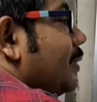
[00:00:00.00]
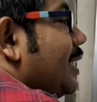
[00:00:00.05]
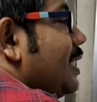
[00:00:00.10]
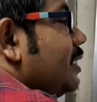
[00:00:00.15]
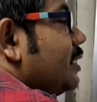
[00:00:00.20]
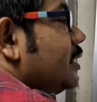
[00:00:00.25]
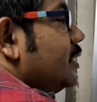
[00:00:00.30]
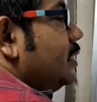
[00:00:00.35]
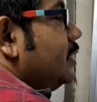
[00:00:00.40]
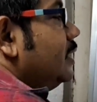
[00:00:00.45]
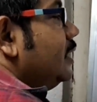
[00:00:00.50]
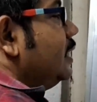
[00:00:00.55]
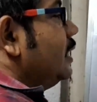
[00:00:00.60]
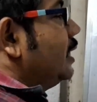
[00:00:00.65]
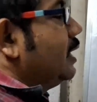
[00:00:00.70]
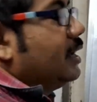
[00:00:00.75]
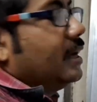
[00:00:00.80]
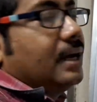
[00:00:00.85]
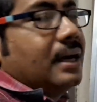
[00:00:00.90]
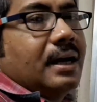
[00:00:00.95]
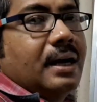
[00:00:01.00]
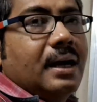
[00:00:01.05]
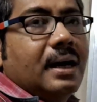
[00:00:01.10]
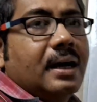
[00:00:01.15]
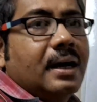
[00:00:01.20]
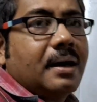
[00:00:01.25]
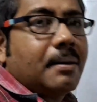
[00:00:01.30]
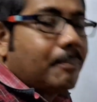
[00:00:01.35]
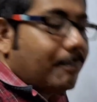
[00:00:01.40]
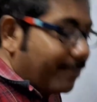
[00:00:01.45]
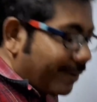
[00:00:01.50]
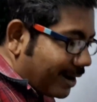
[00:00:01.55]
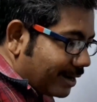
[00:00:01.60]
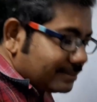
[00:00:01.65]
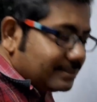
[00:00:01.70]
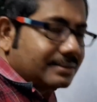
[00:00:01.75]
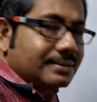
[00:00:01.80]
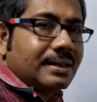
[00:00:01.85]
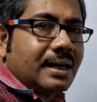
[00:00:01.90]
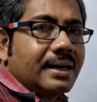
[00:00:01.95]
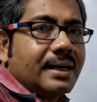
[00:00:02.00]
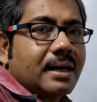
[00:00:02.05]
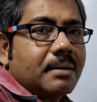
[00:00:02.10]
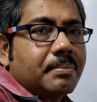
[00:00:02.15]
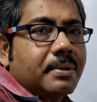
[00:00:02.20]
plug, burns the air